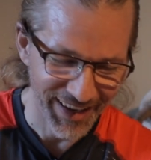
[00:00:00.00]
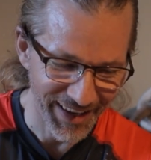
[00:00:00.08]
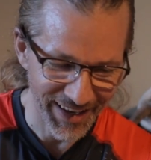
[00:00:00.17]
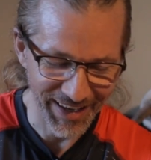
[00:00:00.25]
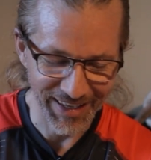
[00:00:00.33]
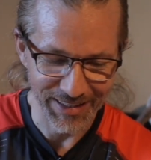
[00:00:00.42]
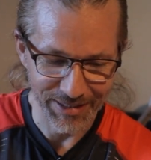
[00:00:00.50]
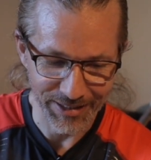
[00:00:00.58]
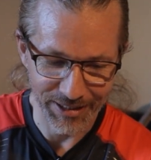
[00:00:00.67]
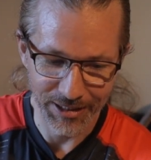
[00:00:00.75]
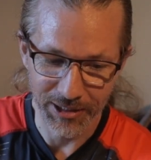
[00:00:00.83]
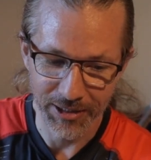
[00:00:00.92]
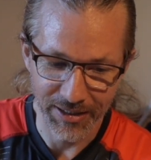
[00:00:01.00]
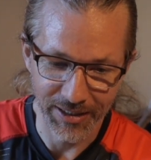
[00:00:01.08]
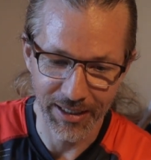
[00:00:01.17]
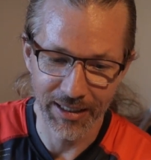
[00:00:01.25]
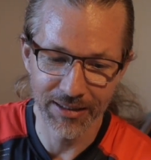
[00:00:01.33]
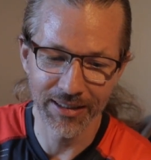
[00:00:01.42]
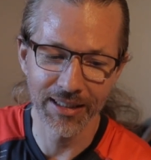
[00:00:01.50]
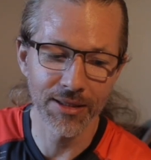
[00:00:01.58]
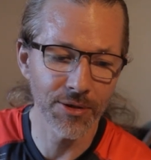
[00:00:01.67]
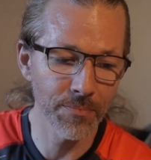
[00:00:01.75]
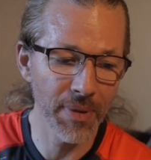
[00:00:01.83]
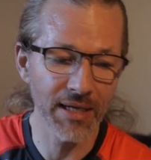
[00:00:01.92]
and
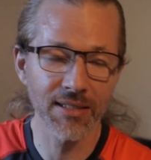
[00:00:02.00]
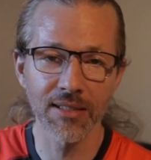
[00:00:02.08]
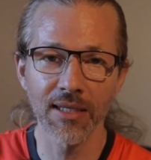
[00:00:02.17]
the best